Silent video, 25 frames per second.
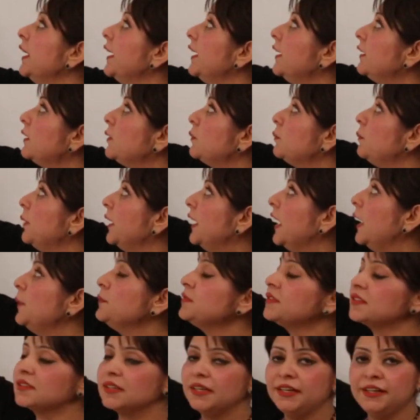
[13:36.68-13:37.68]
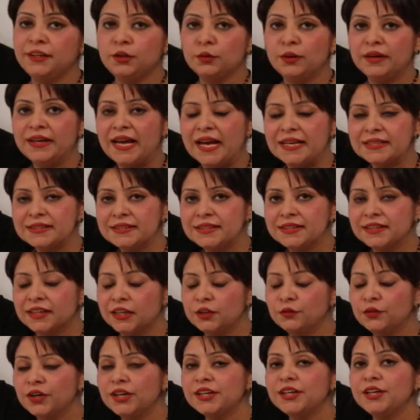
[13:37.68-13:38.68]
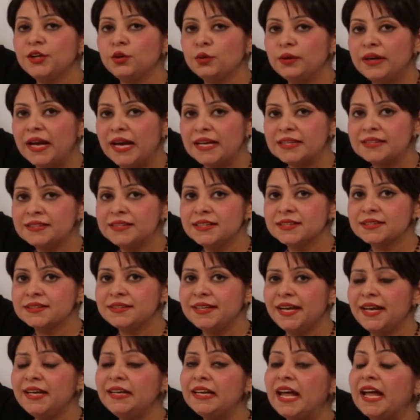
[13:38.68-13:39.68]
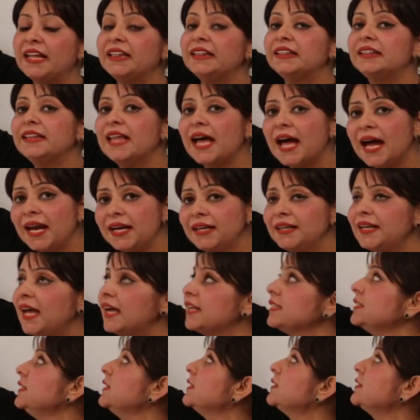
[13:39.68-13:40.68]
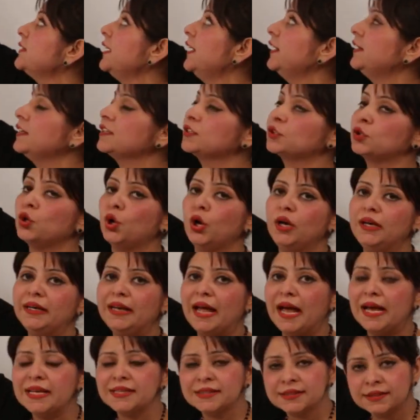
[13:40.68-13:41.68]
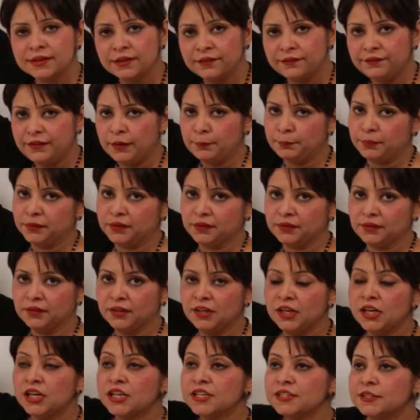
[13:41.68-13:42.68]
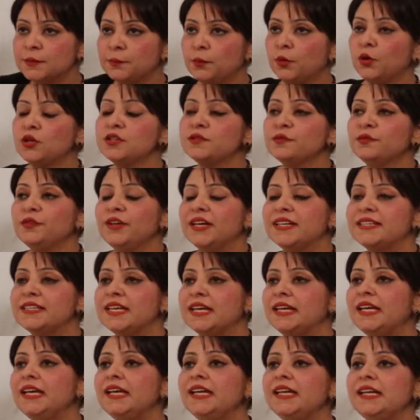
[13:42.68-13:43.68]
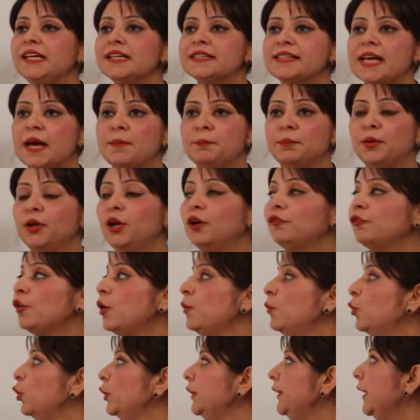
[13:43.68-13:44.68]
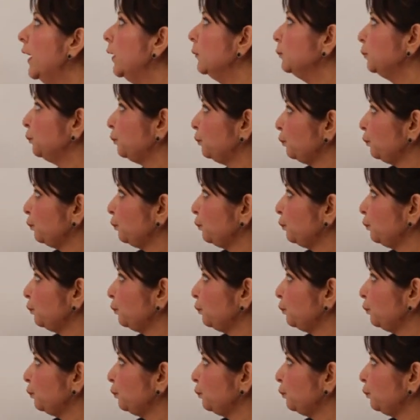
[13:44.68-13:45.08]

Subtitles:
it becomes into gaseous, convert into gaseous state, and that gaseous state is called as vapor. Suppose we are taking an example of ammonia.